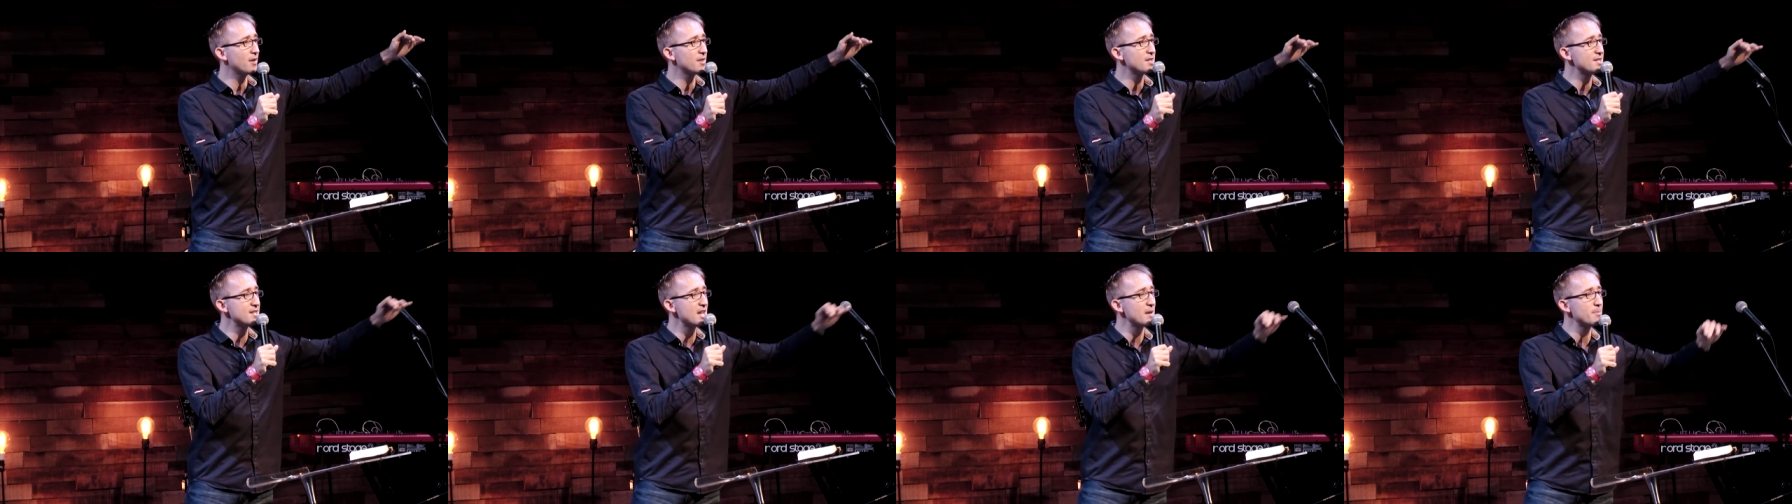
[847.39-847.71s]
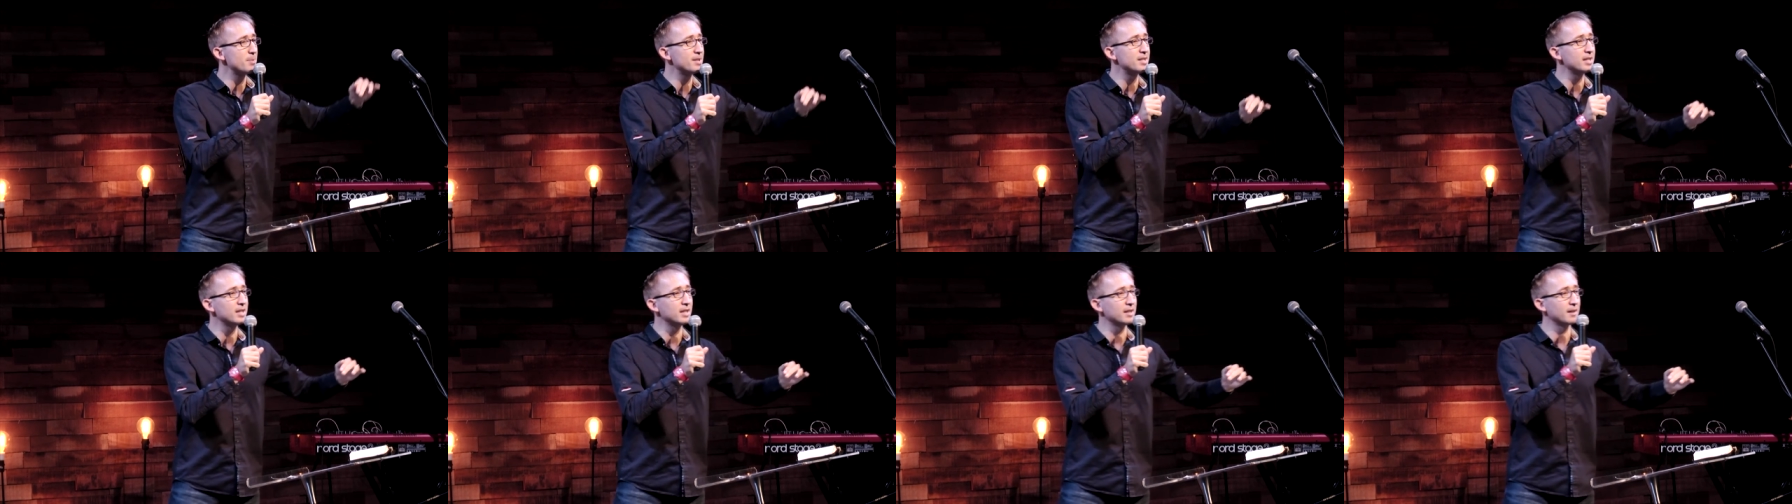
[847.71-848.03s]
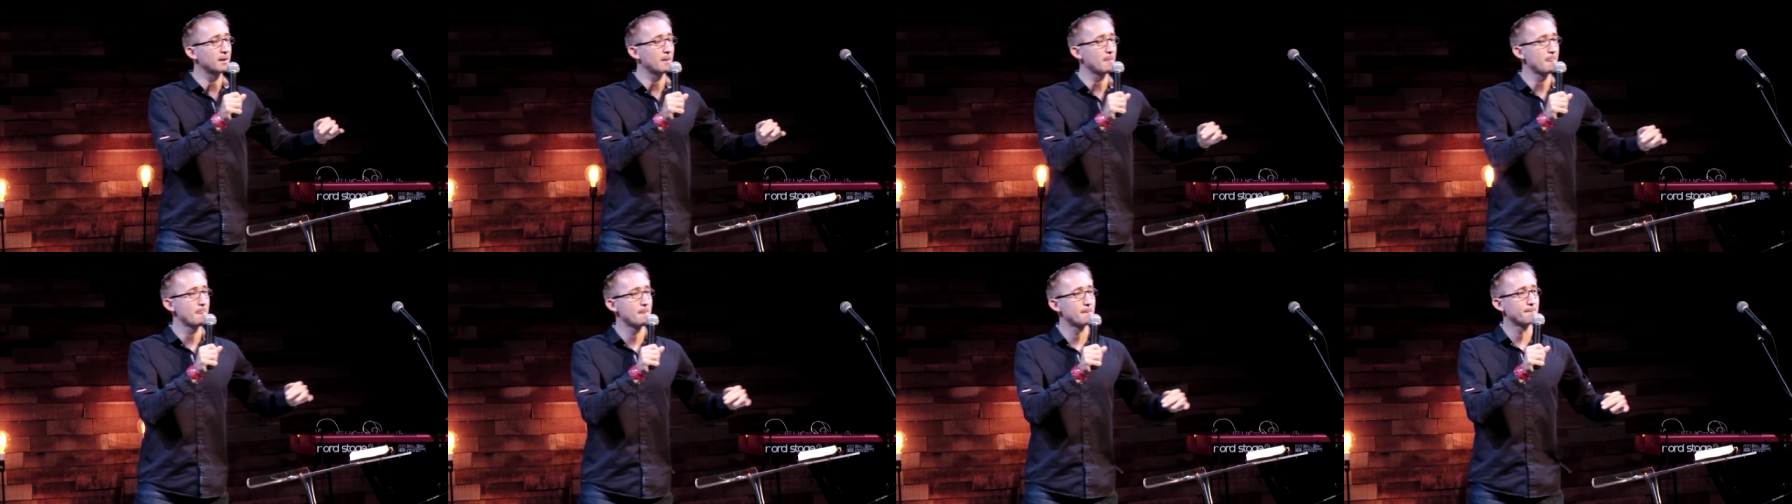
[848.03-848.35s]
Zebedee.
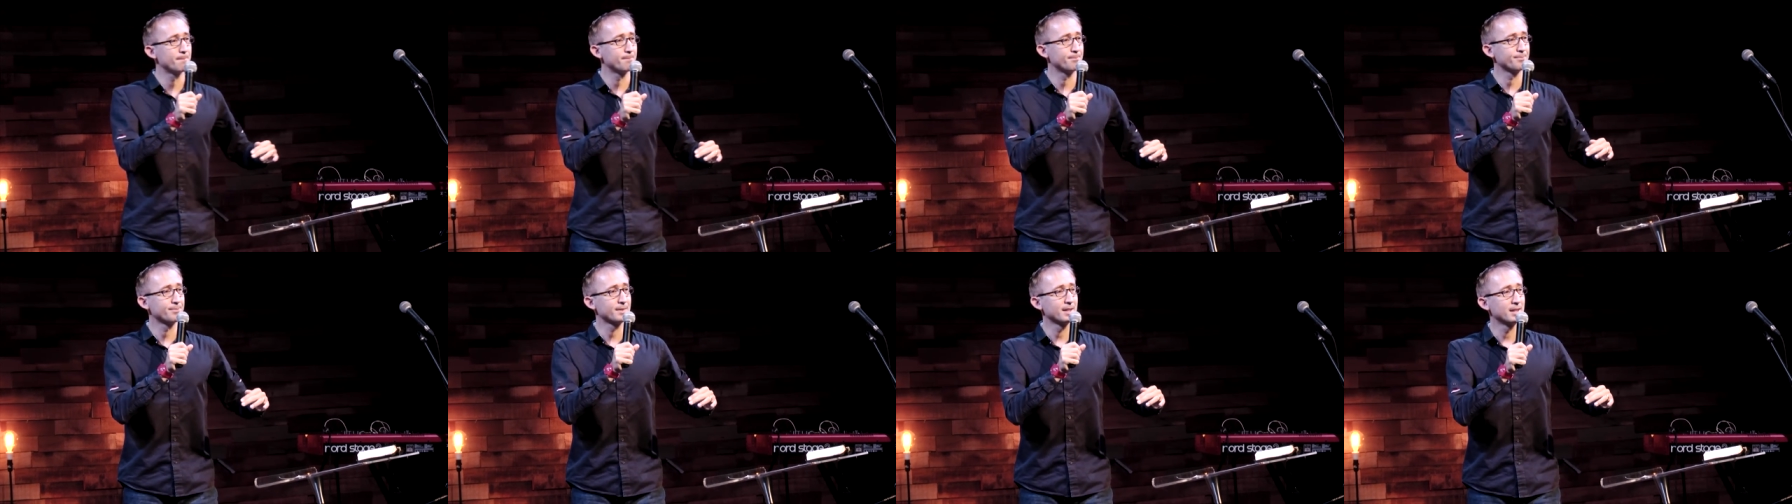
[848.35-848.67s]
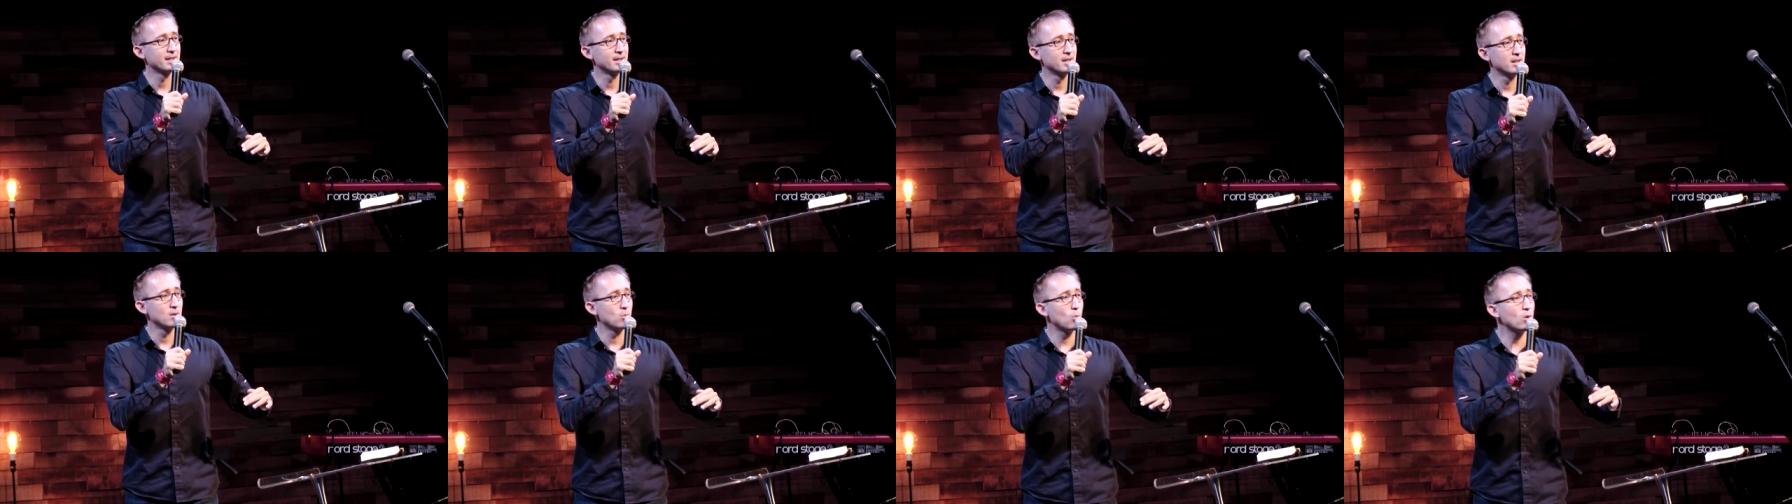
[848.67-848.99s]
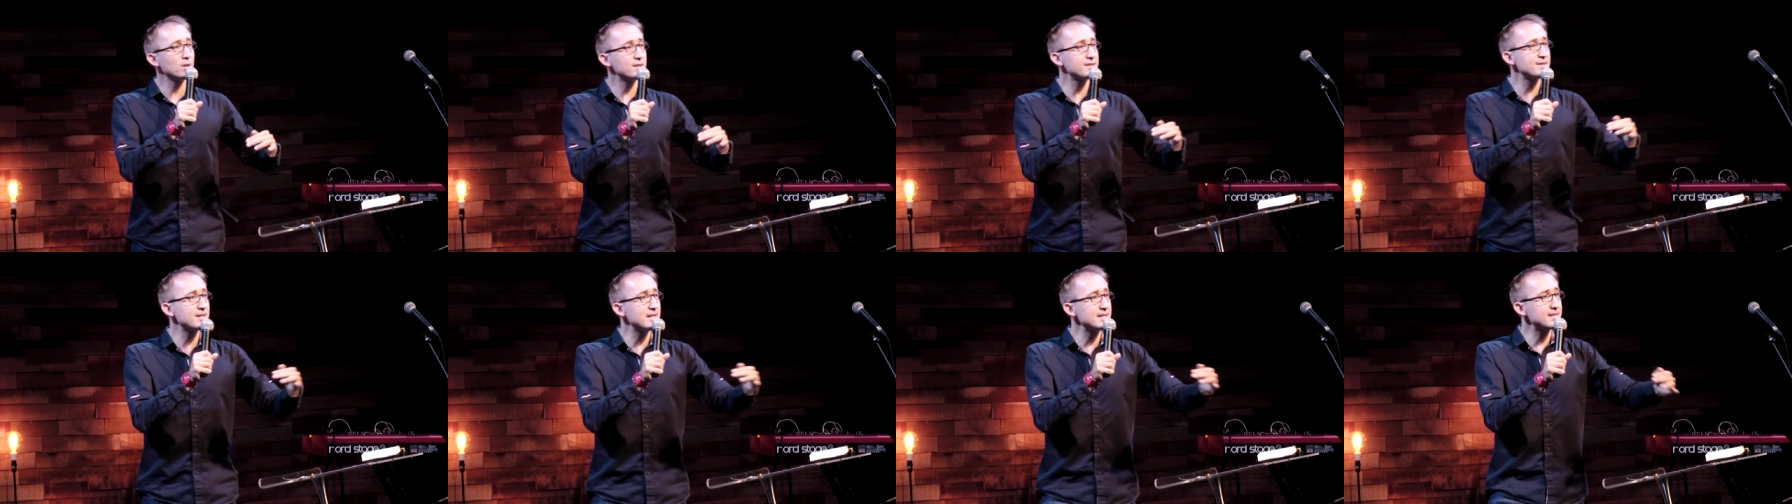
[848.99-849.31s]
What
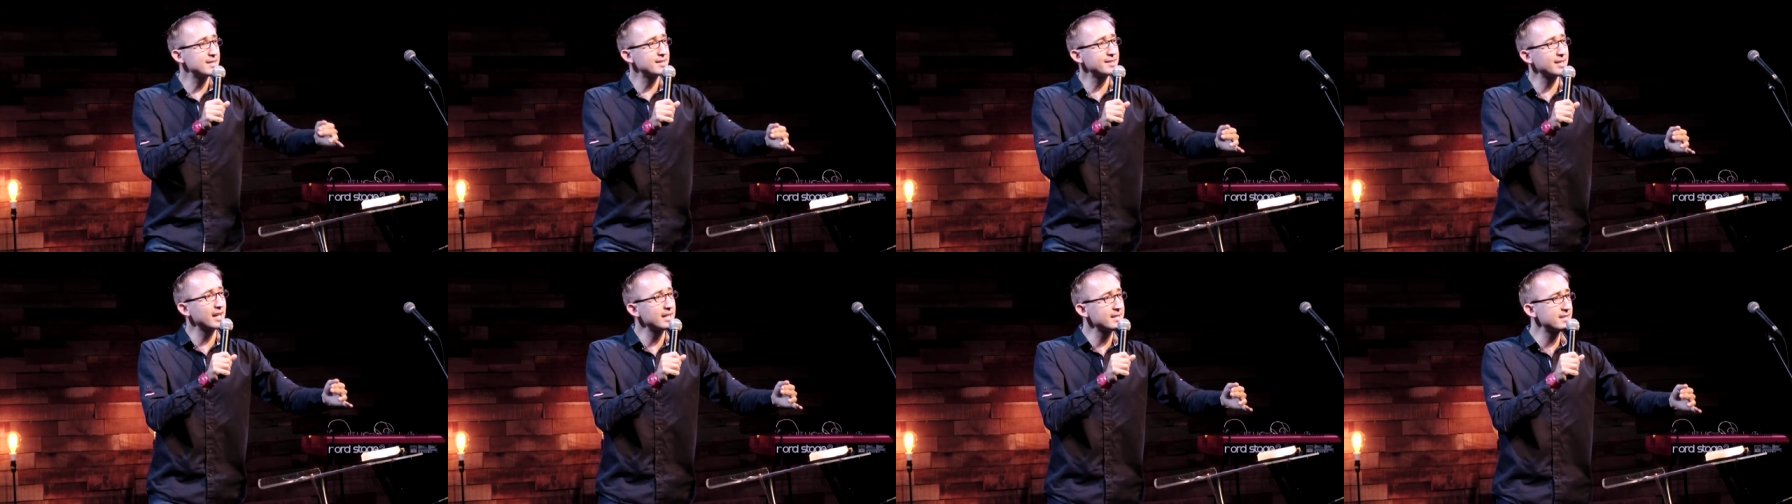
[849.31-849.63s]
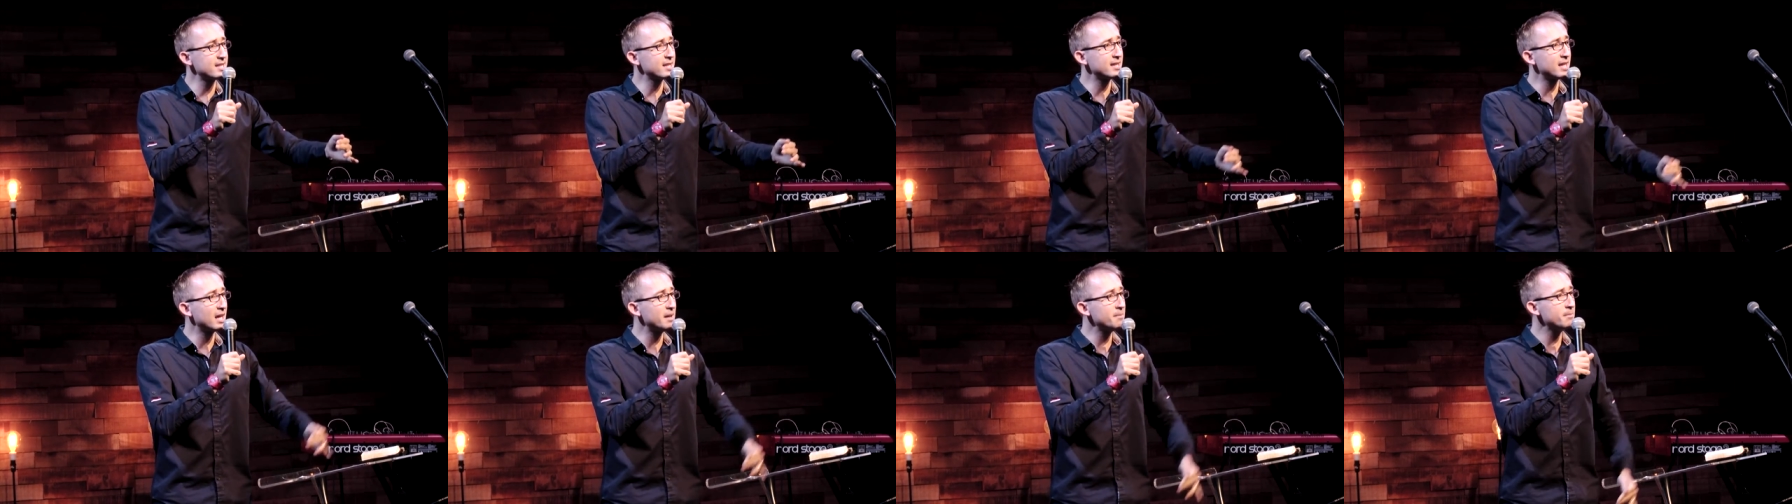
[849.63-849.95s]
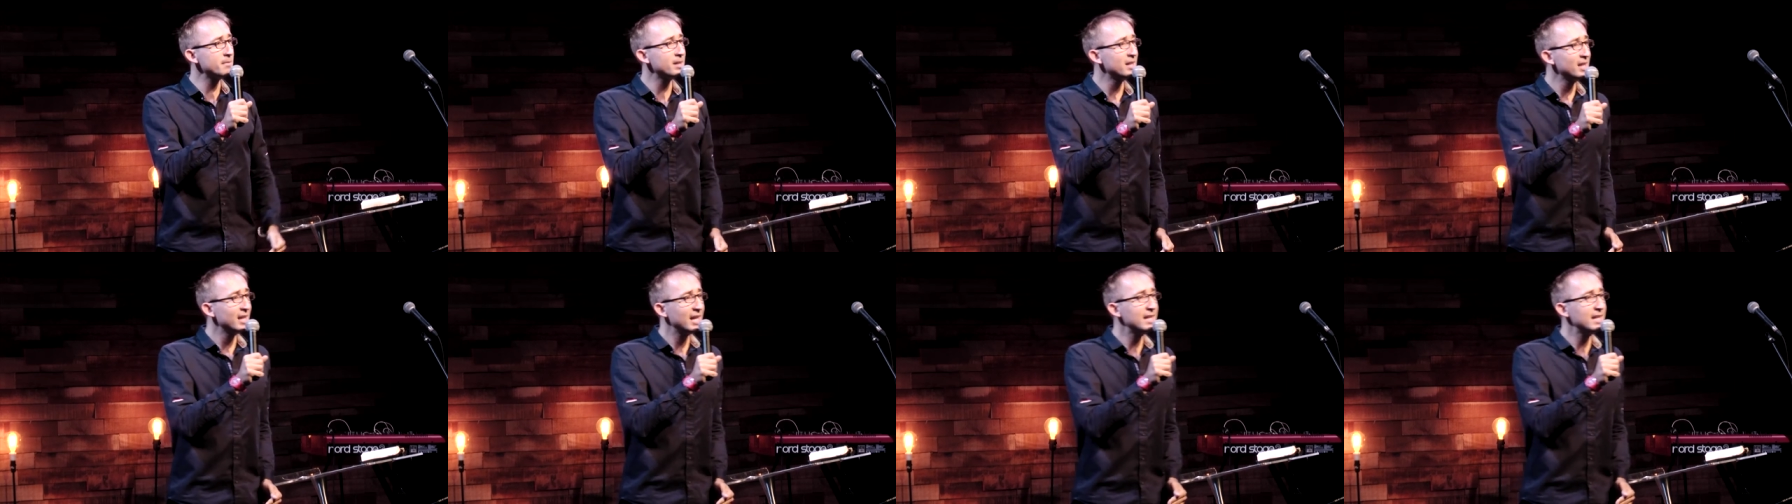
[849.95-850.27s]
does he say to them? He